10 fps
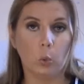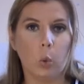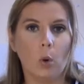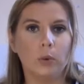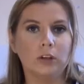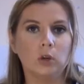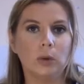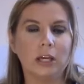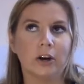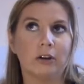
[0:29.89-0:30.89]
What we
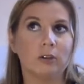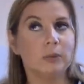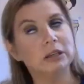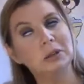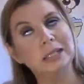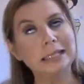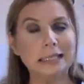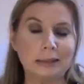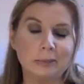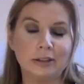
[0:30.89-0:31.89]
do here is we do a
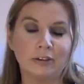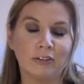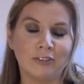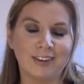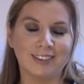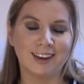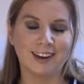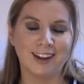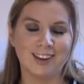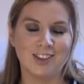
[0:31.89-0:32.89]
little bit of reverse
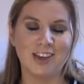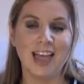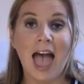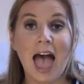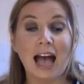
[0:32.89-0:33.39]
psychology